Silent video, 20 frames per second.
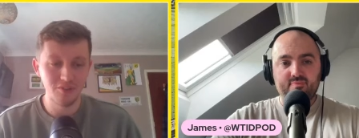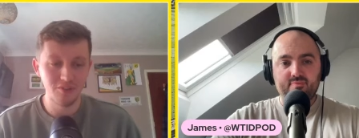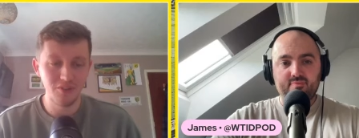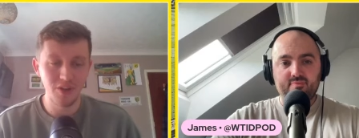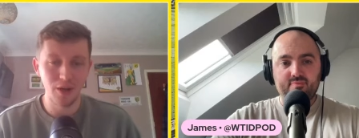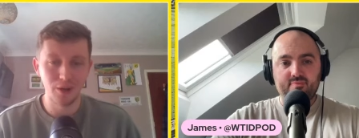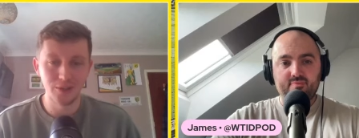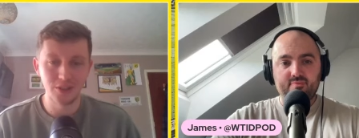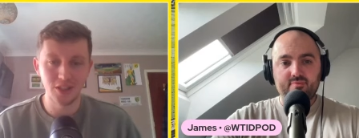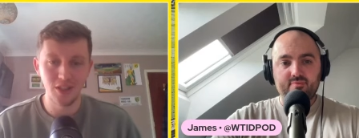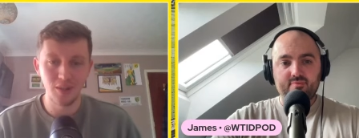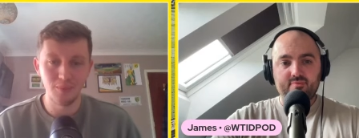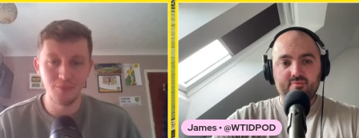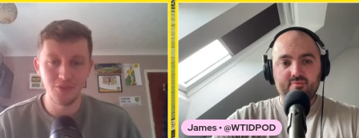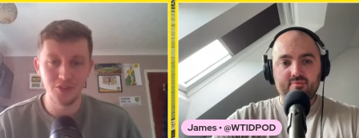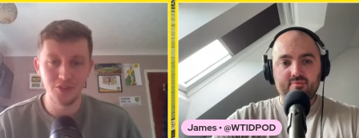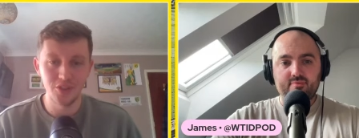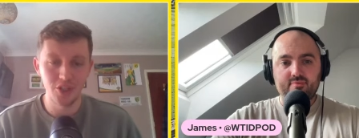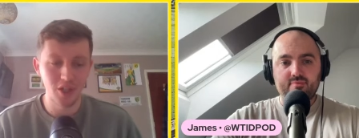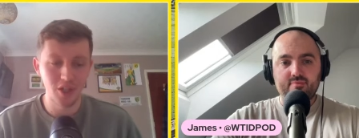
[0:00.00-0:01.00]
Speaker 1: and various clubs
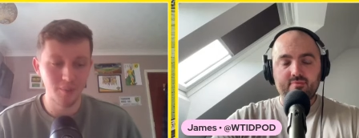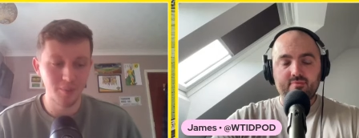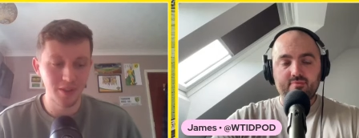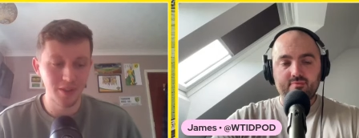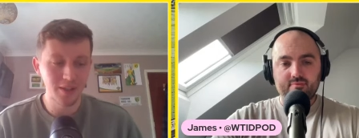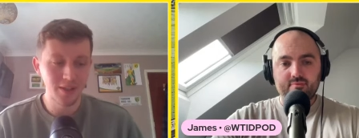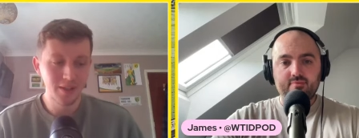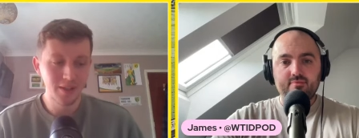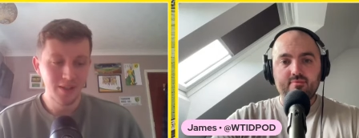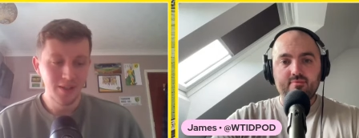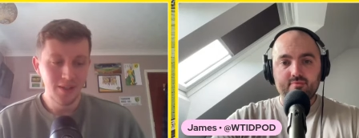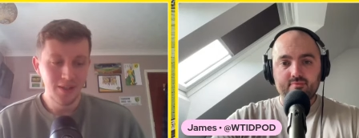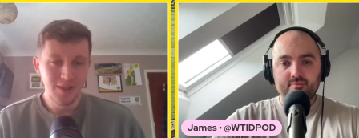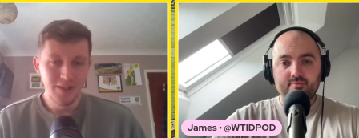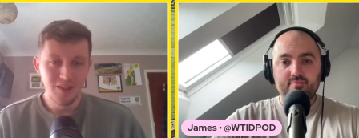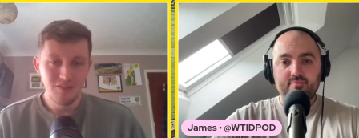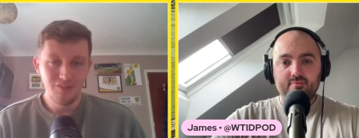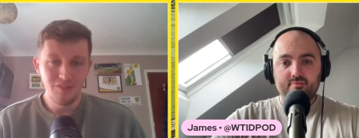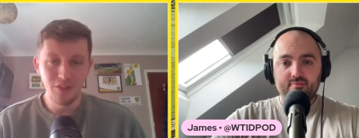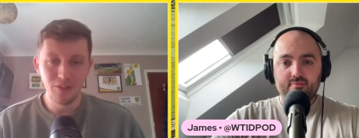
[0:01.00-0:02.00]
in Germany.
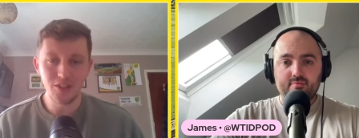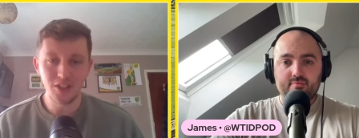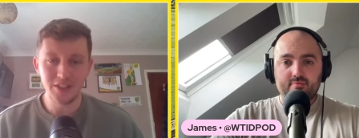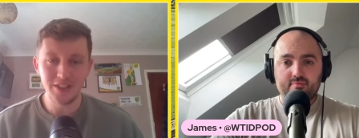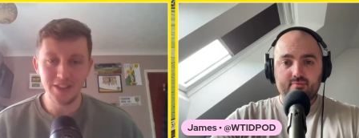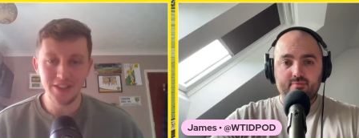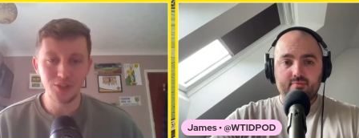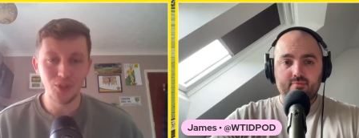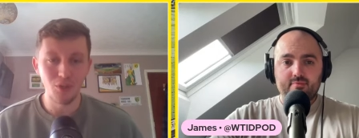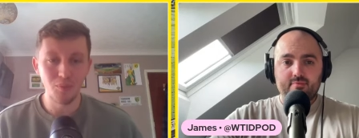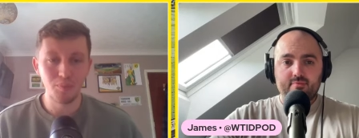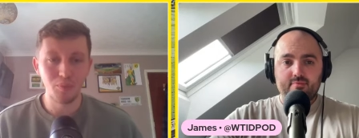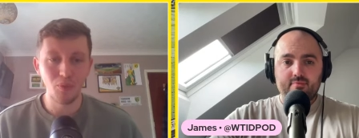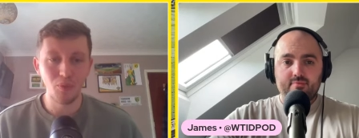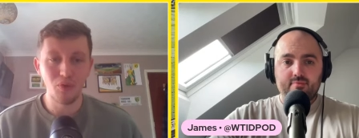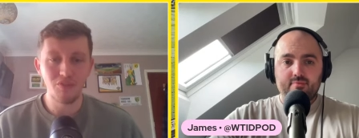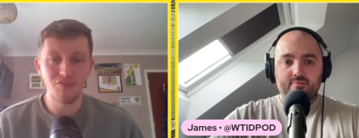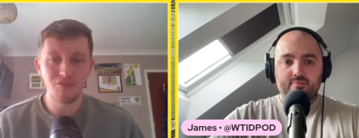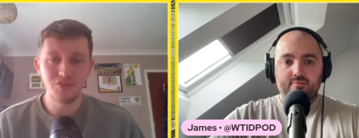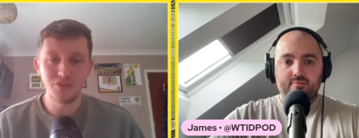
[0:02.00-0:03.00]
Feels like he's sort of
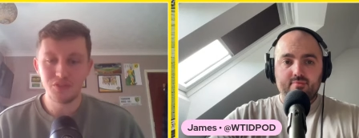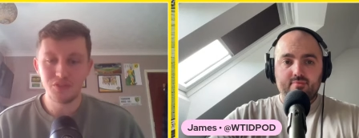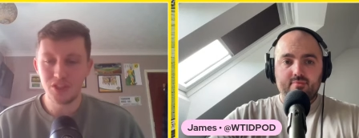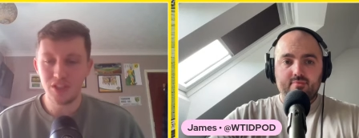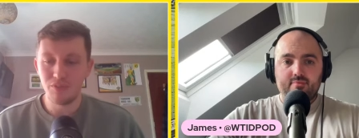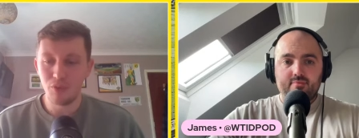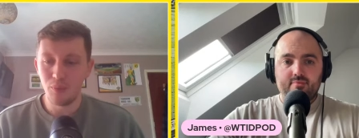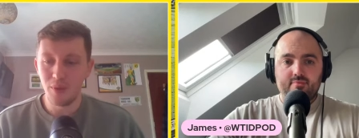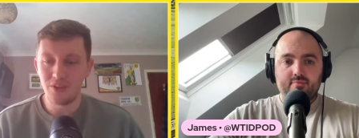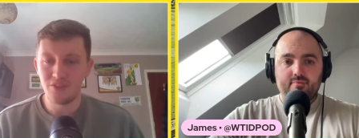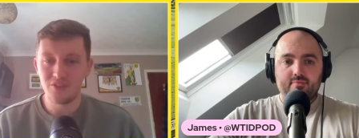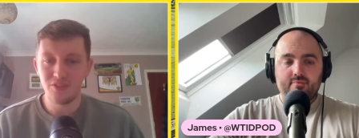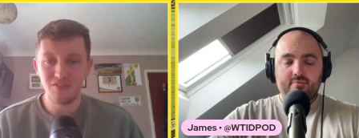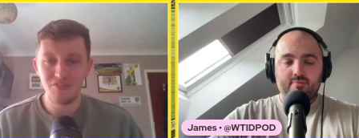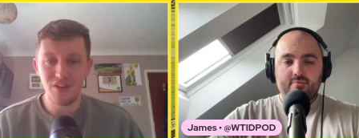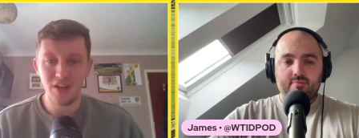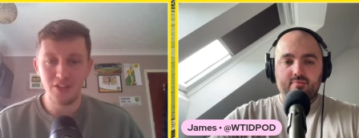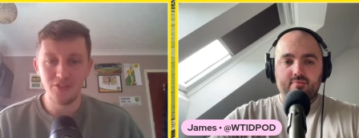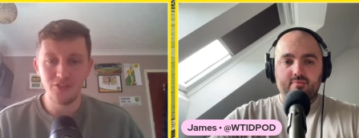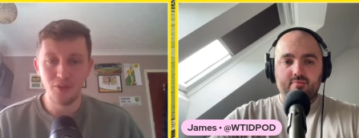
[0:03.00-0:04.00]
brought Sheffield Wednesday
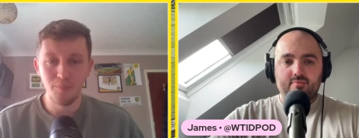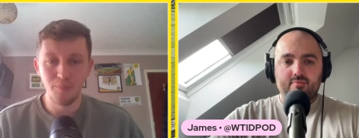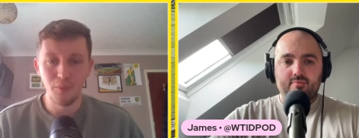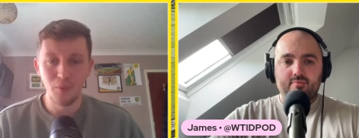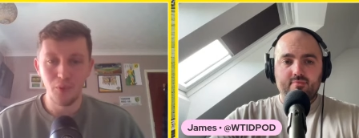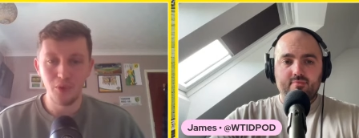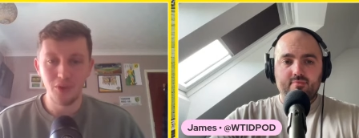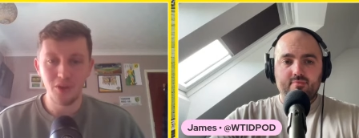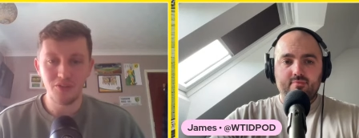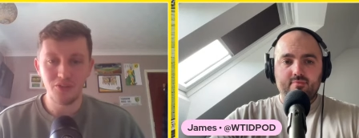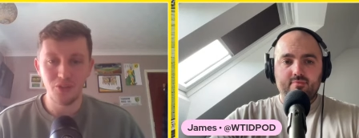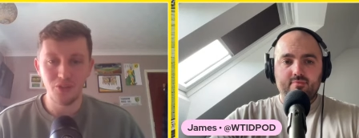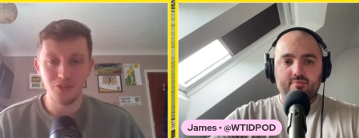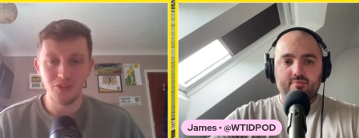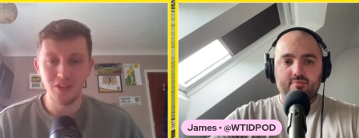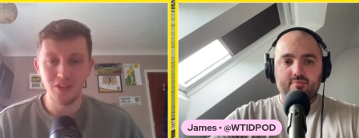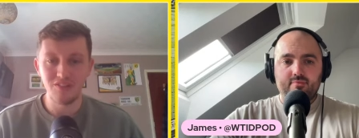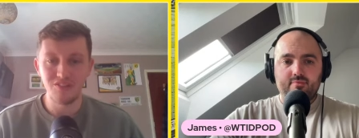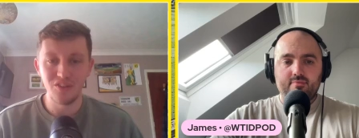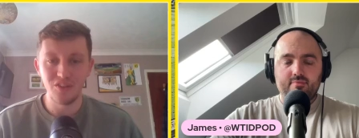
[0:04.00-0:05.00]
fans on board. I've sort of
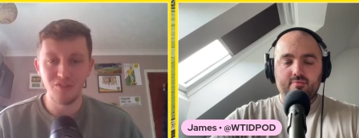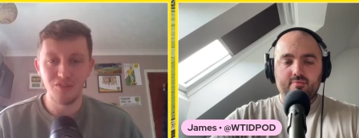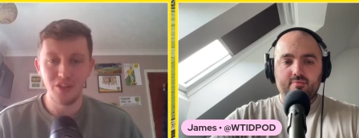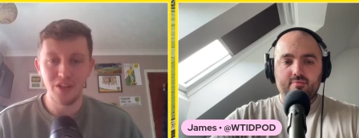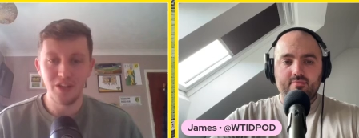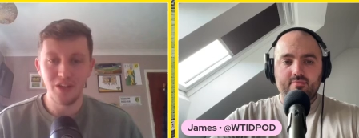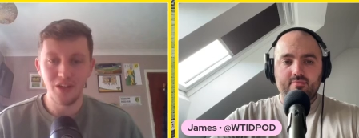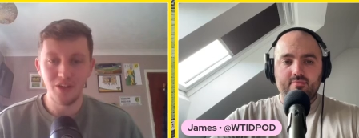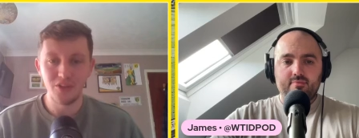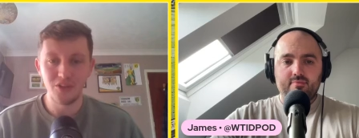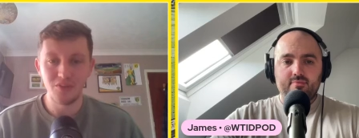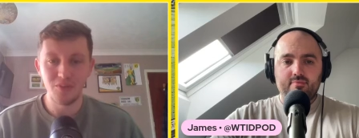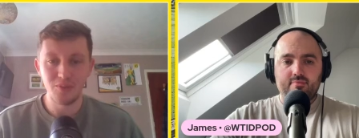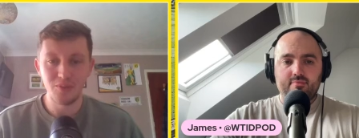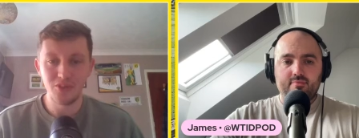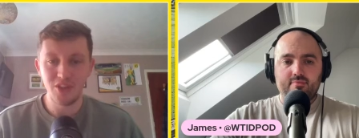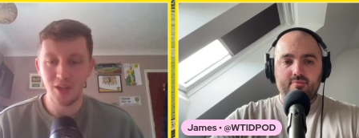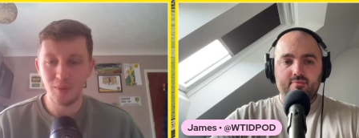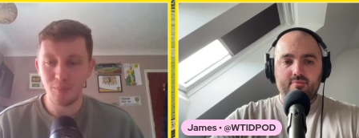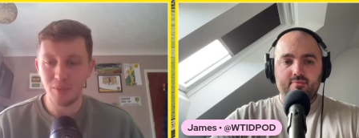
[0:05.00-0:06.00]
seen a few videos of him
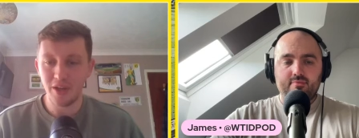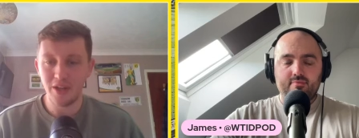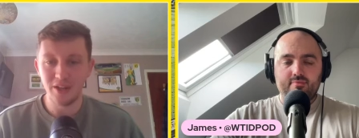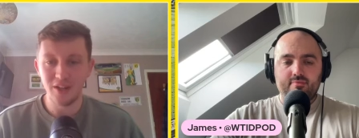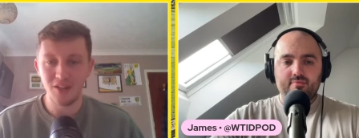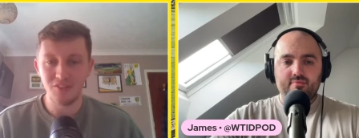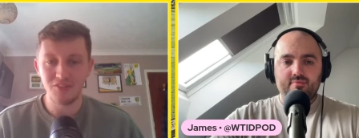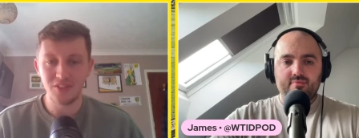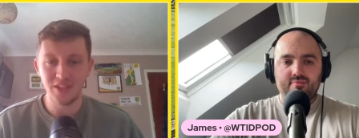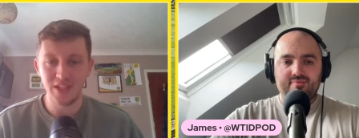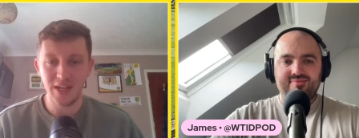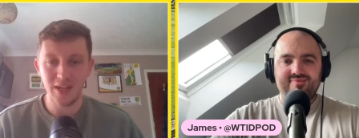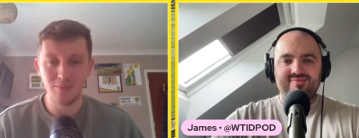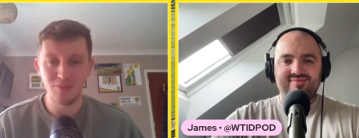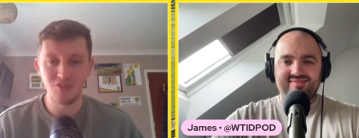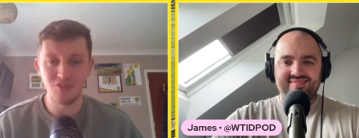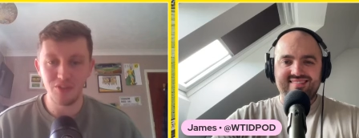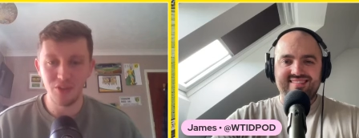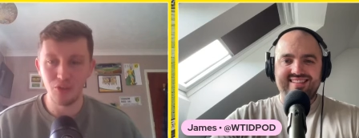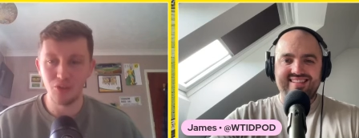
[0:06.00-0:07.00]
celebrating after
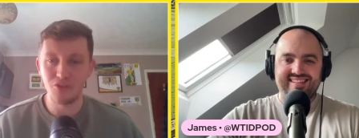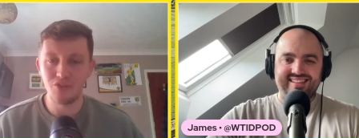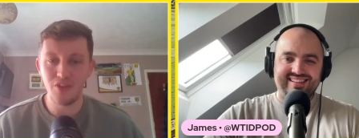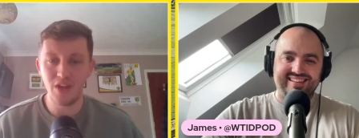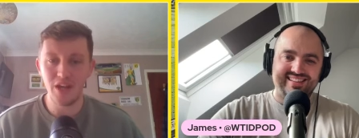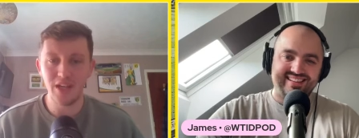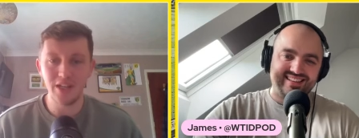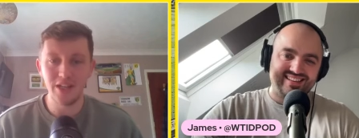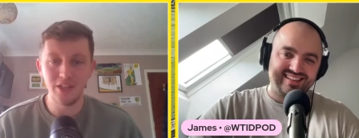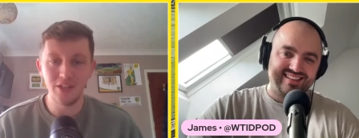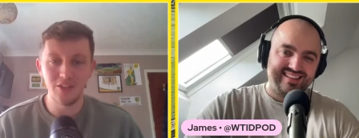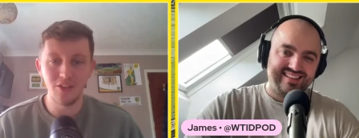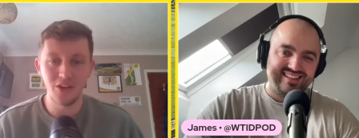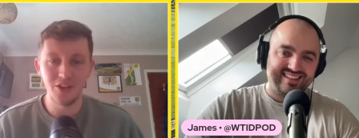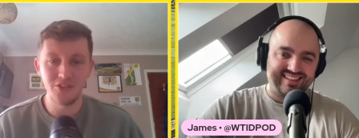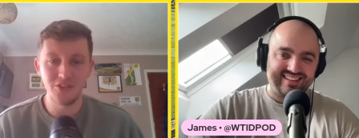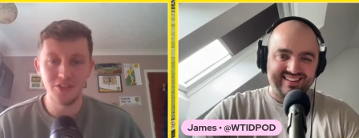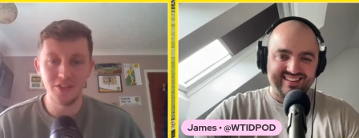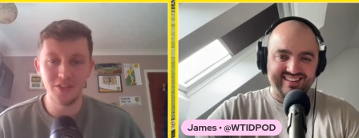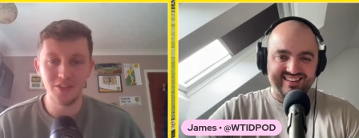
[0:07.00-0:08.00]
games. Feels fairly
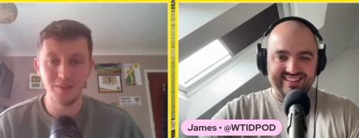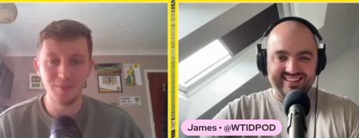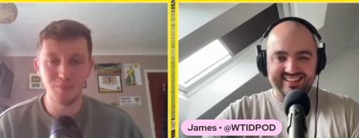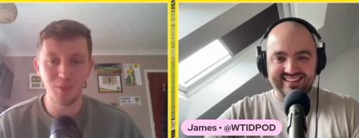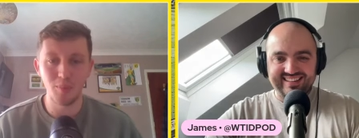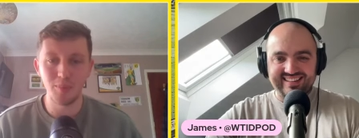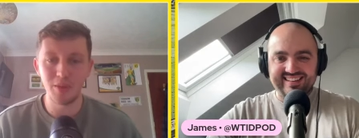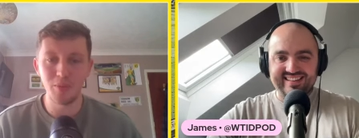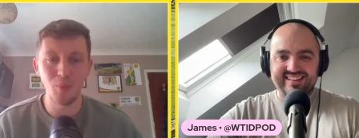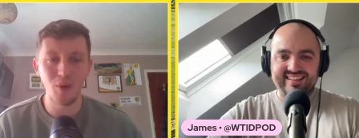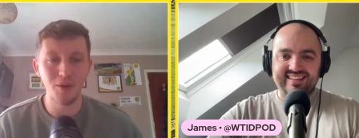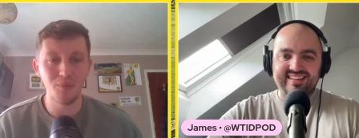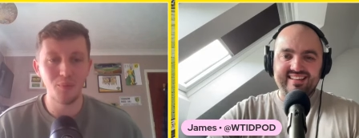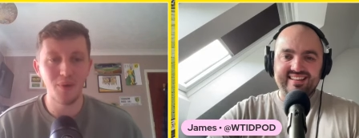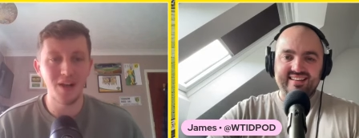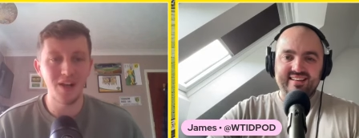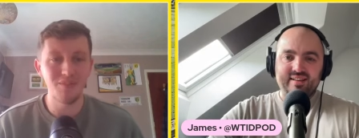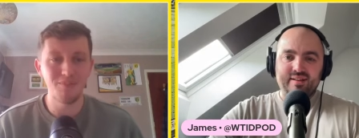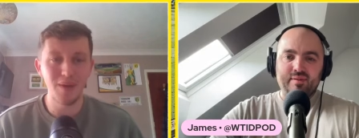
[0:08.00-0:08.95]
united, and probably one where if